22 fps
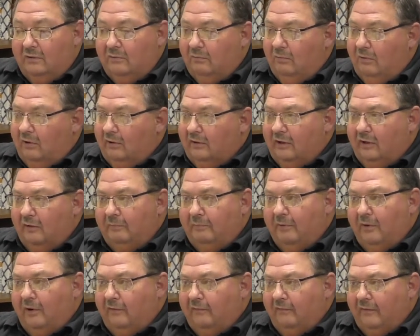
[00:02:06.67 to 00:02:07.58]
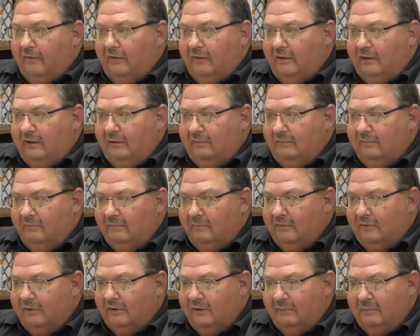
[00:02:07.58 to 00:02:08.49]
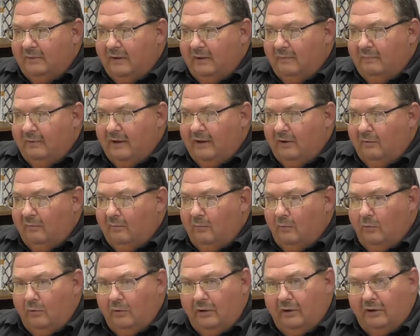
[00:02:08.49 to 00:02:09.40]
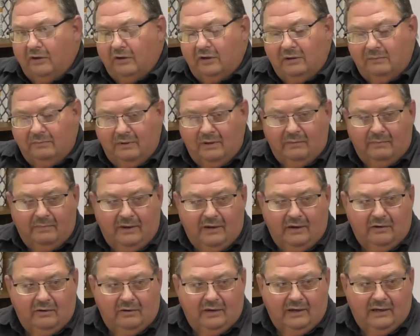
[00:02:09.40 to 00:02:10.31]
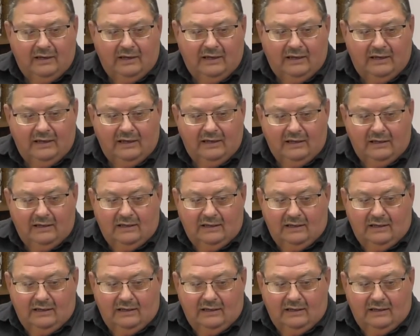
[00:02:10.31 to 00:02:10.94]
Worked out perfectly. Couldn't have been a better morning, couldn't have been a better day,